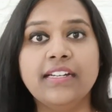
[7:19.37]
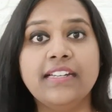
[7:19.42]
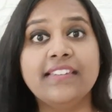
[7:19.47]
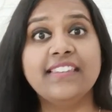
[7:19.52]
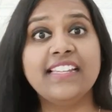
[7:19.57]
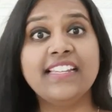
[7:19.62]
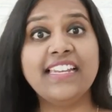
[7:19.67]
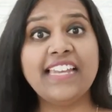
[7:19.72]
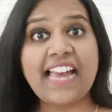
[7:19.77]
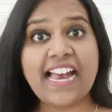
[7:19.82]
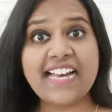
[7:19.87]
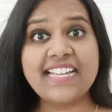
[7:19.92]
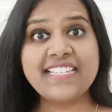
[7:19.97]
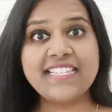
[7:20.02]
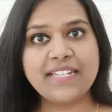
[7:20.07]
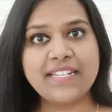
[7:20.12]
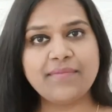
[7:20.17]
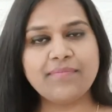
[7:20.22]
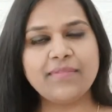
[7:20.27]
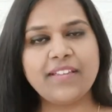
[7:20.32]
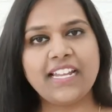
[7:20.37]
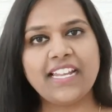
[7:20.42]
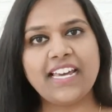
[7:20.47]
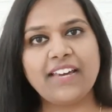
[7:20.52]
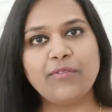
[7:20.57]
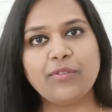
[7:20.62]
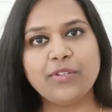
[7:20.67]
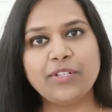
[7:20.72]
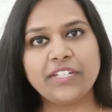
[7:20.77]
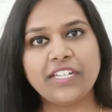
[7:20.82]
The last tip that
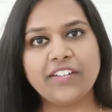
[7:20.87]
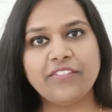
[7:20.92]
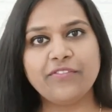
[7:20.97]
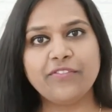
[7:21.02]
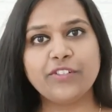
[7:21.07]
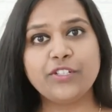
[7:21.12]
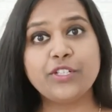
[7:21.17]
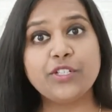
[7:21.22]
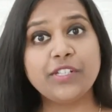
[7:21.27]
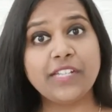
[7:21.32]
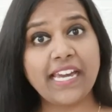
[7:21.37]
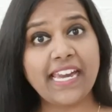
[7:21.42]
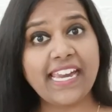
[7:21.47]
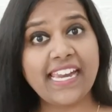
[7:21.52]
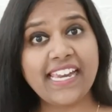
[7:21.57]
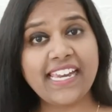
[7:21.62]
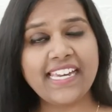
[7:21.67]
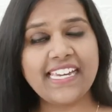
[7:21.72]
I want to give for today